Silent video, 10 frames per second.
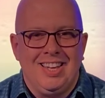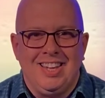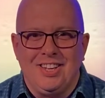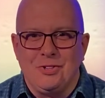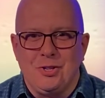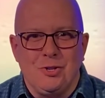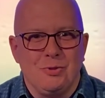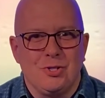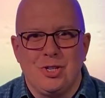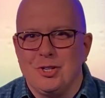you
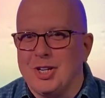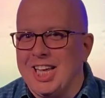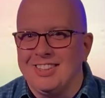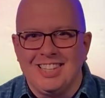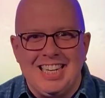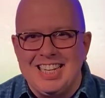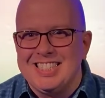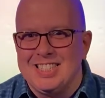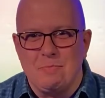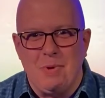still can lean
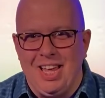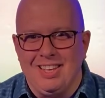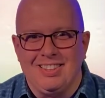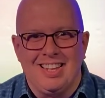into me,